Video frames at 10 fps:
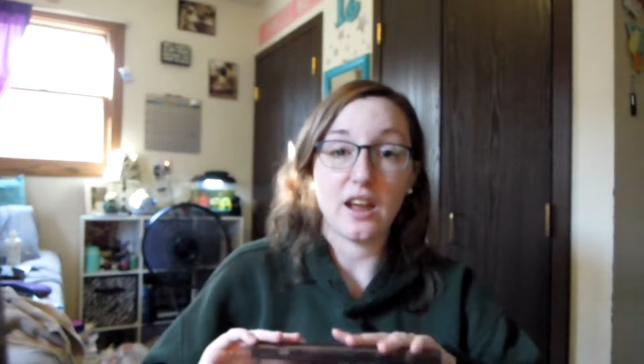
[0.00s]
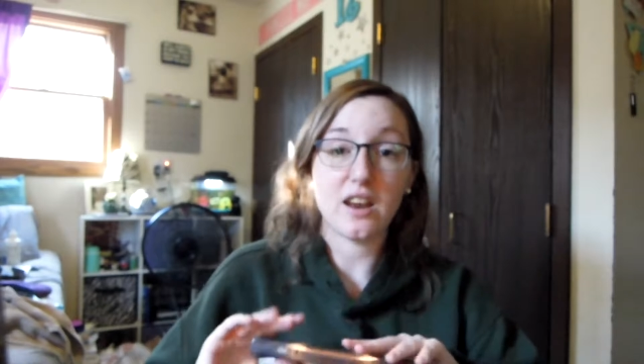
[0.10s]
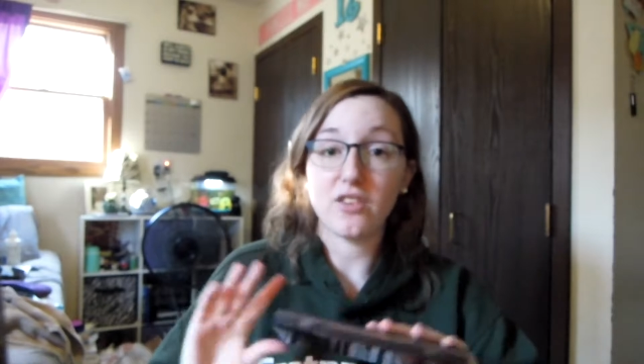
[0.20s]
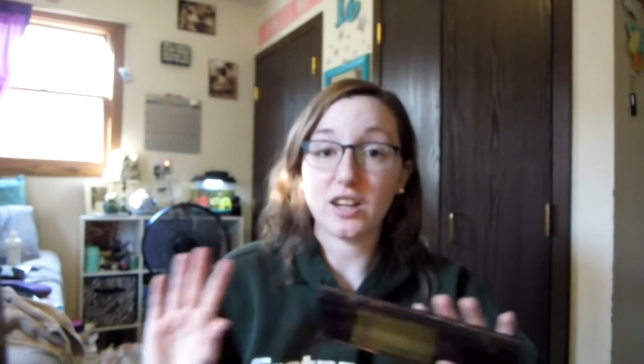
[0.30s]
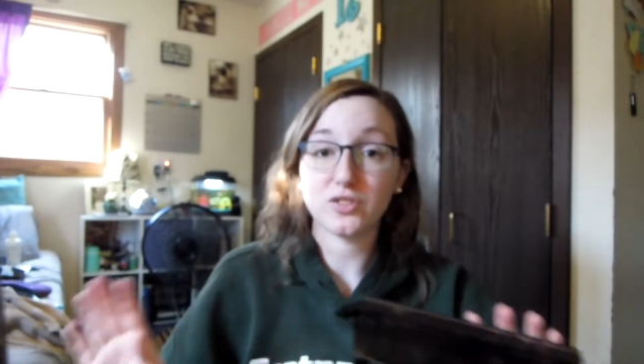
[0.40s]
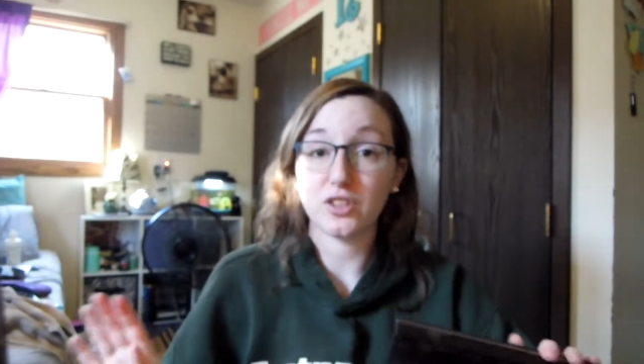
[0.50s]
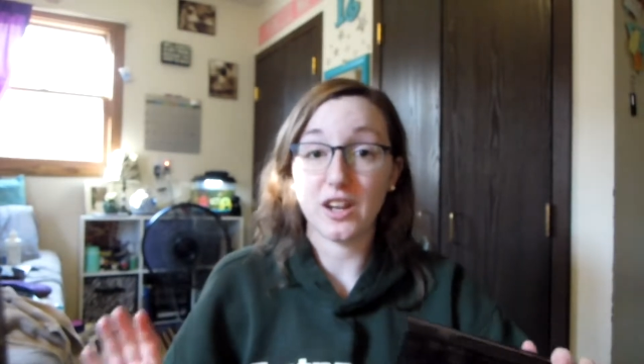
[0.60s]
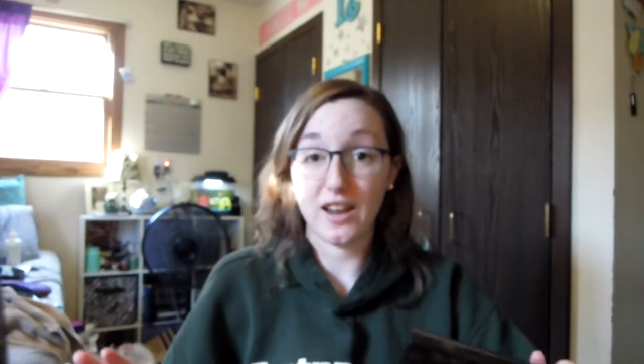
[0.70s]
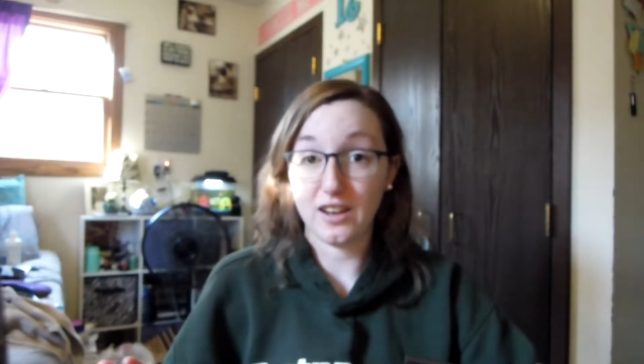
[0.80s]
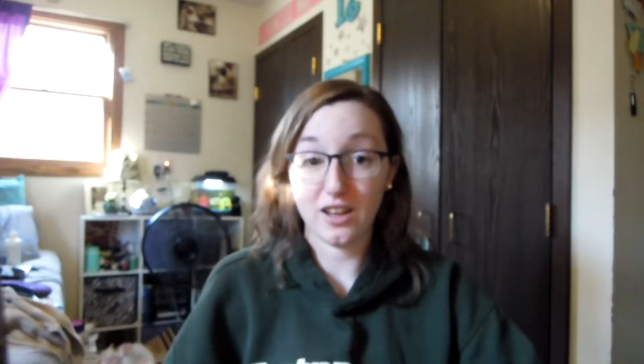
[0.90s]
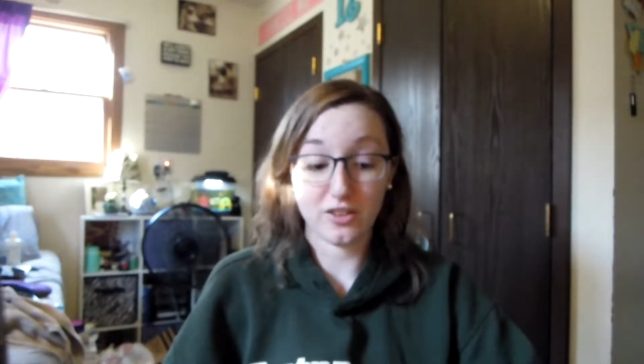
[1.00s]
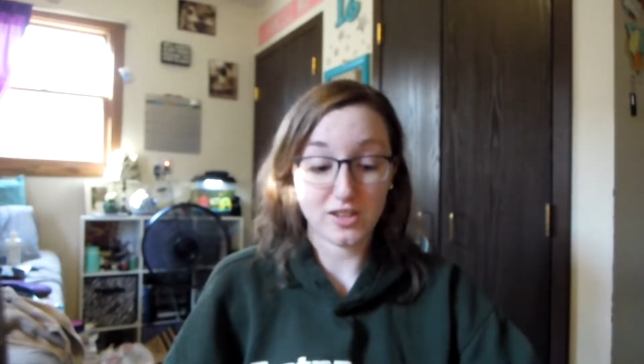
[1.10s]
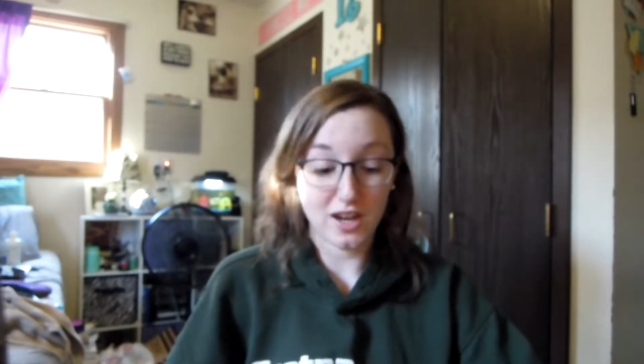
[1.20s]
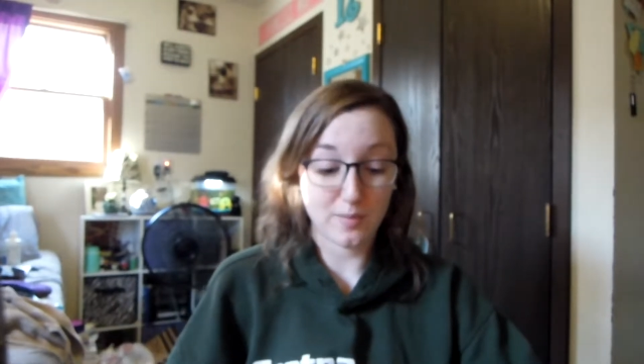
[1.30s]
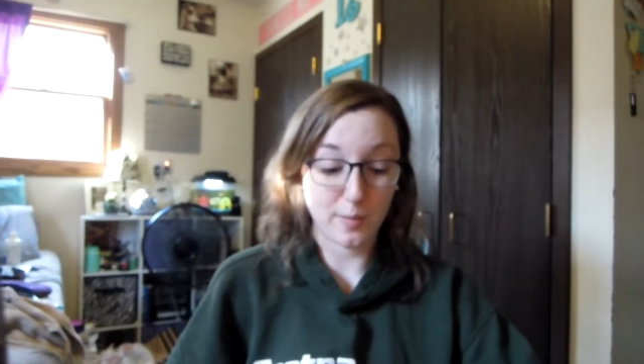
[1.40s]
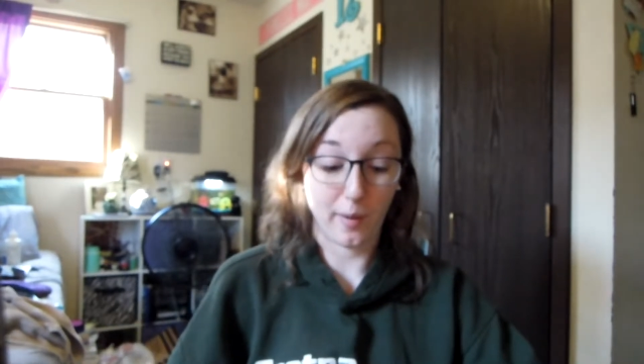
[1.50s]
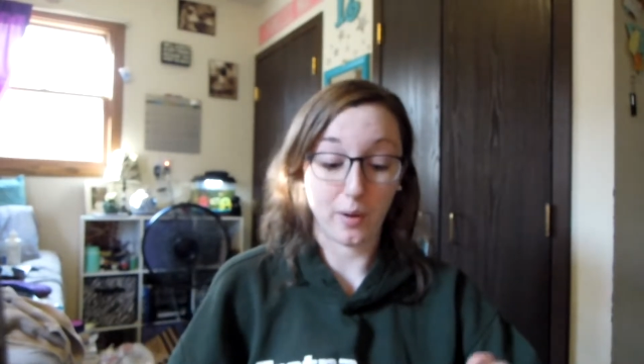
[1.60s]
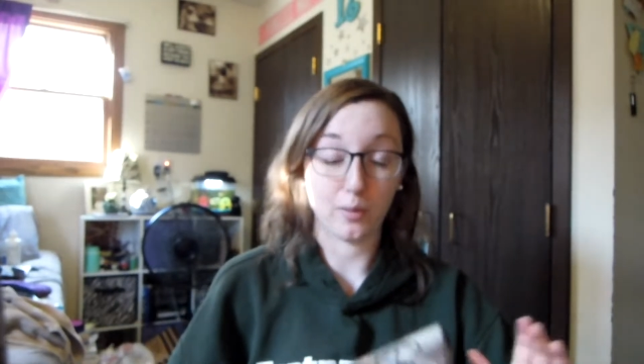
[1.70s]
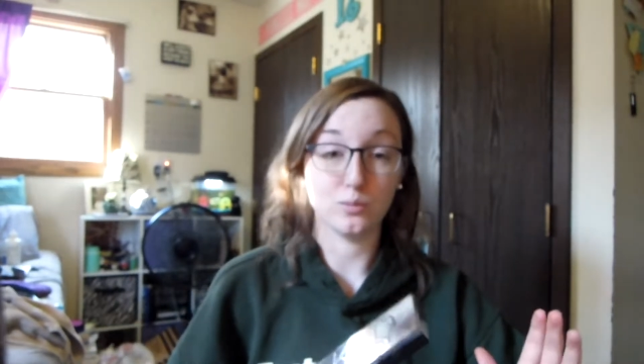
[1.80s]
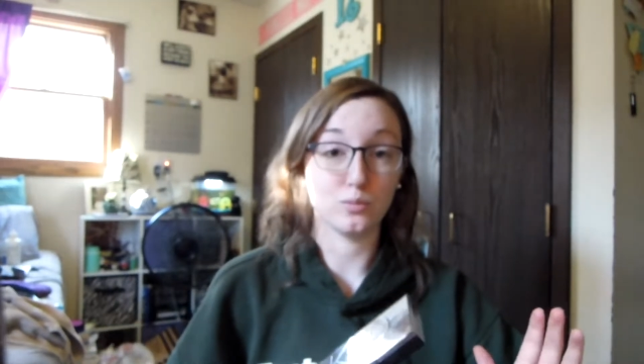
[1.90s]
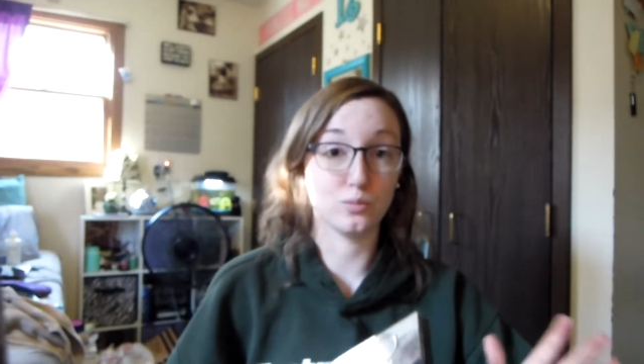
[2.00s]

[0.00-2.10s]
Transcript: any other time, and my mom